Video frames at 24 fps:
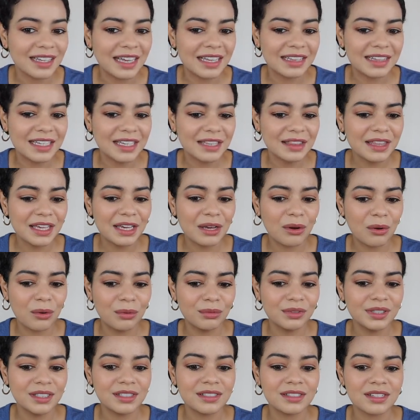I think they
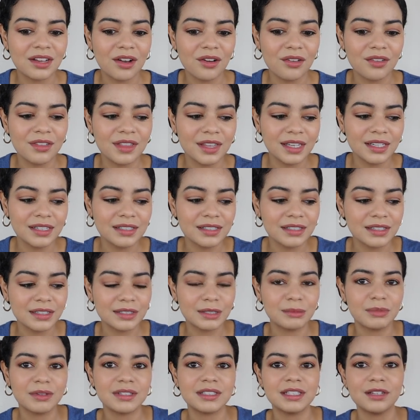only sell this
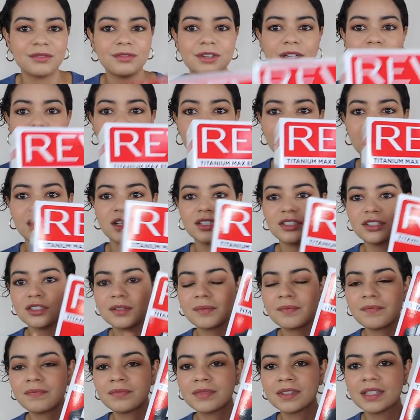specific brush
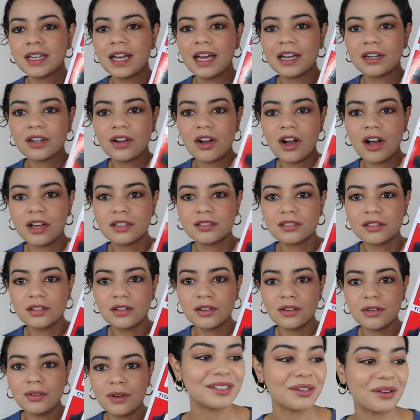at
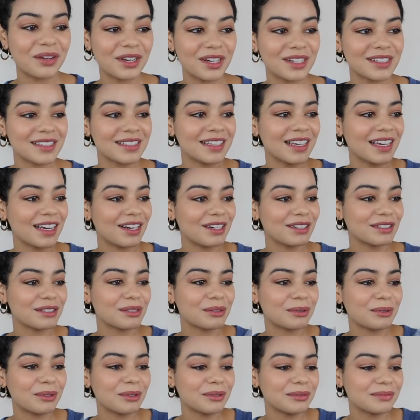Costco. So here's the hair
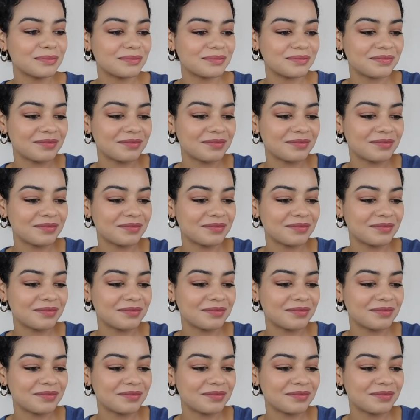tool.